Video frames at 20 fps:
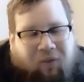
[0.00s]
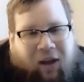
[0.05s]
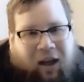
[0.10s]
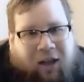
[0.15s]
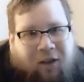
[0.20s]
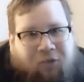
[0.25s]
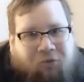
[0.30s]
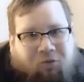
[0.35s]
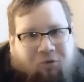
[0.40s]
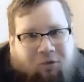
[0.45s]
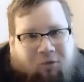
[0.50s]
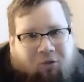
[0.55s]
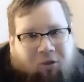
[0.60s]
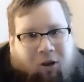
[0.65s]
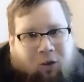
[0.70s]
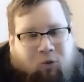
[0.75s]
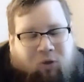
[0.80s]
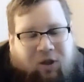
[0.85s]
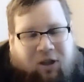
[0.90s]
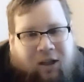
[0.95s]
and
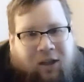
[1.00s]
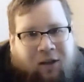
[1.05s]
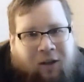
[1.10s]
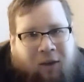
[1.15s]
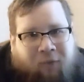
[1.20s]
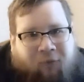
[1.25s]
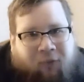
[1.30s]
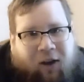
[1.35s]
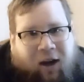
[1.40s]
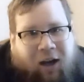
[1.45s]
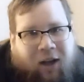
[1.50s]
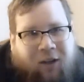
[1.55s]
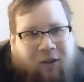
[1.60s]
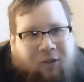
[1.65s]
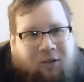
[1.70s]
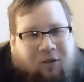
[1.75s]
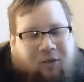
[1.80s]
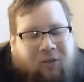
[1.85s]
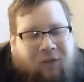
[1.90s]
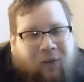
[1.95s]
throws it in the
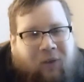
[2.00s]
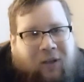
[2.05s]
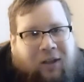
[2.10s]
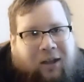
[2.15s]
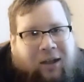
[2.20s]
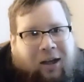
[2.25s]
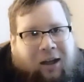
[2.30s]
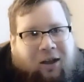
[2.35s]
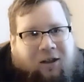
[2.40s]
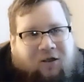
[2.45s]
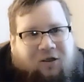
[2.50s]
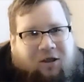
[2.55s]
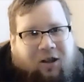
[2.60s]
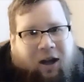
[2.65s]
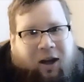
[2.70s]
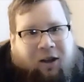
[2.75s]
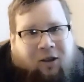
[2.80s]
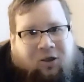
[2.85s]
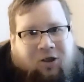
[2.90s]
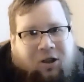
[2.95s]
fire,
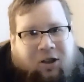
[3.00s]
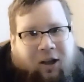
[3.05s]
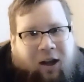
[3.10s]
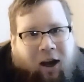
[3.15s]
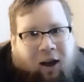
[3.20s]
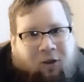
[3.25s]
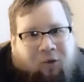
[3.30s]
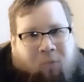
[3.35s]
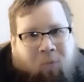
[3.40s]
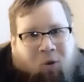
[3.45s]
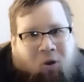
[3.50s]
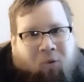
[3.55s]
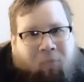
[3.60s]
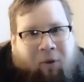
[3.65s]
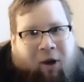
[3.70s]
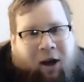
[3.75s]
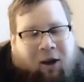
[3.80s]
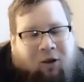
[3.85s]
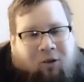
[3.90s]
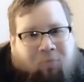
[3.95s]
saying she cares more
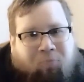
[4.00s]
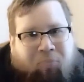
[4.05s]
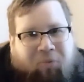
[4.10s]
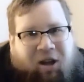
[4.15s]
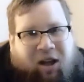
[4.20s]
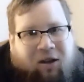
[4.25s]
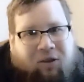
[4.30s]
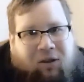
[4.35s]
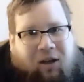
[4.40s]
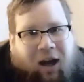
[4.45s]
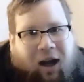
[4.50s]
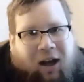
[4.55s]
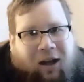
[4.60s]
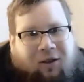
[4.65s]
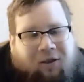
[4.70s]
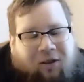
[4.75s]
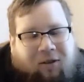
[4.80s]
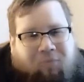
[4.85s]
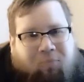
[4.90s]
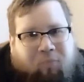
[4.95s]
about her
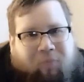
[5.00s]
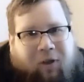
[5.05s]
bloodline than